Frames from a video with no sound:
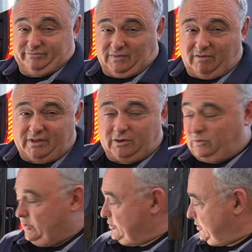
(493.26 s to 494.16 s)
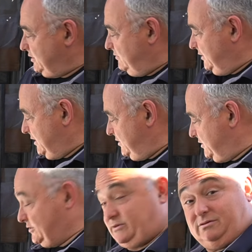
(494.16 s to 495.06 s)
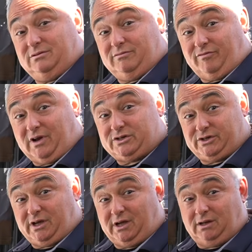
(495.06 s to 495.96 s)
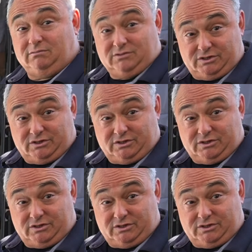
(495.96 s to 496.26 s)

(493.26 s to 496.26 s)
If that annoys you, you can just flush again